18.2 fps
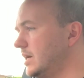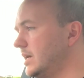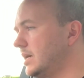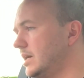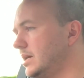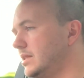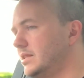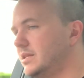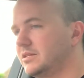
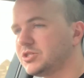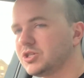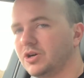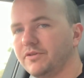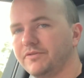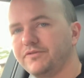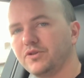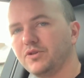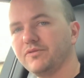in the sort
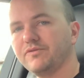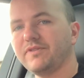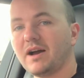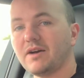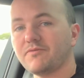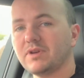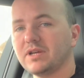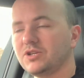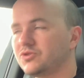of full
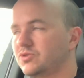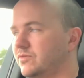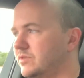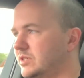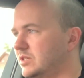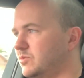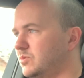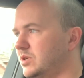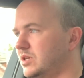fat Range Rover,
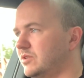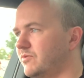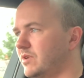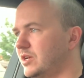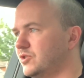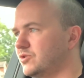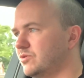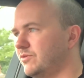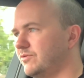as it were, the
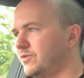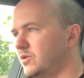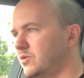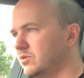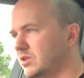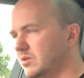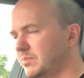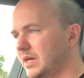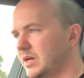Range Rover
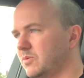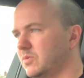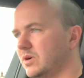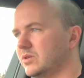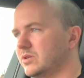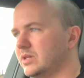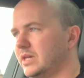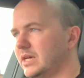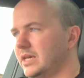Evoque, the big
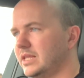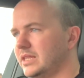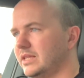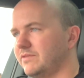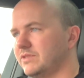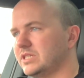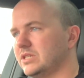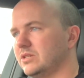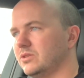one,
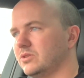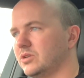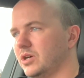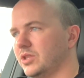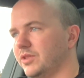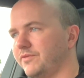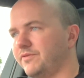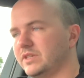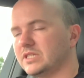they've still got
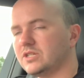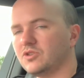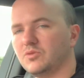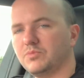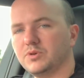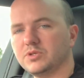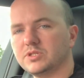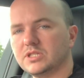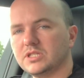the physical
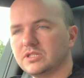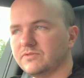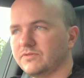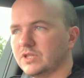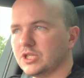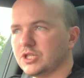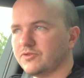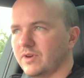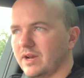buttons for
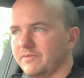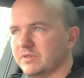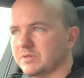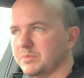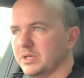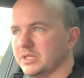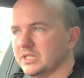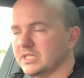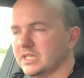the terrain
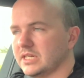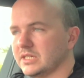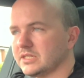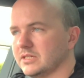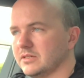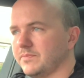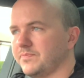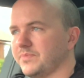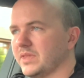response
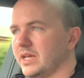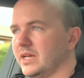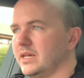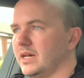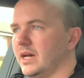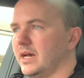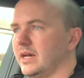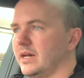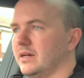system.
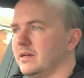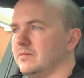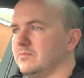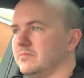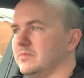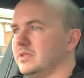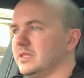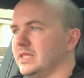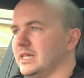
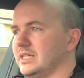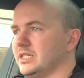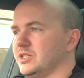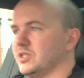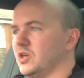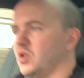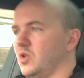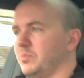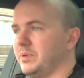This has
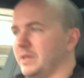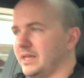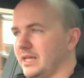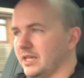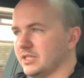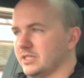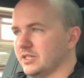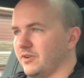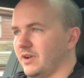all been
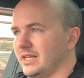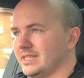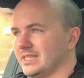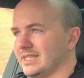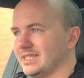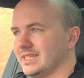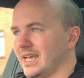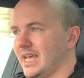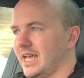integrated
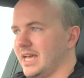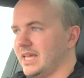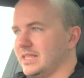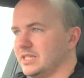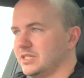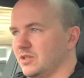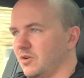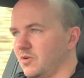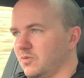into here.
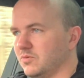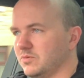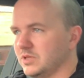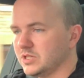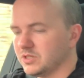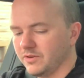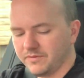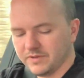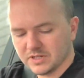There's no
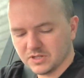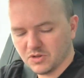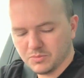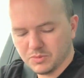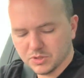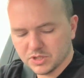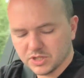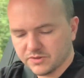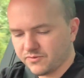physical
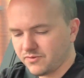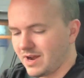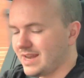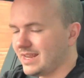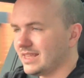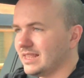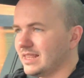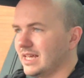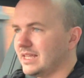buttons for
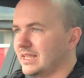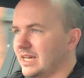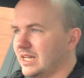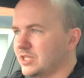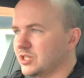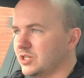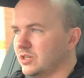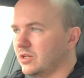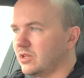anything like that
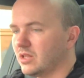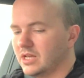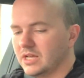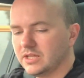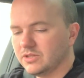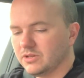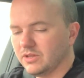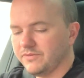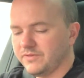at all.
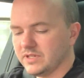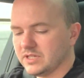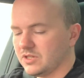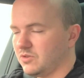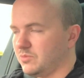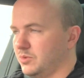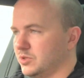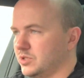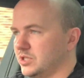The only
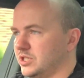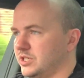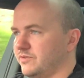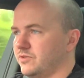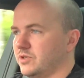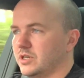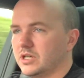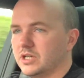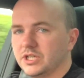physical buttons you've
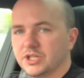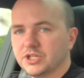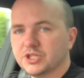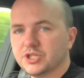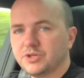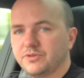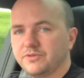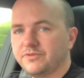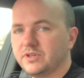got are your
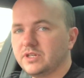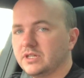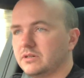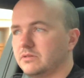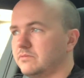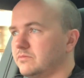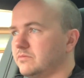two for your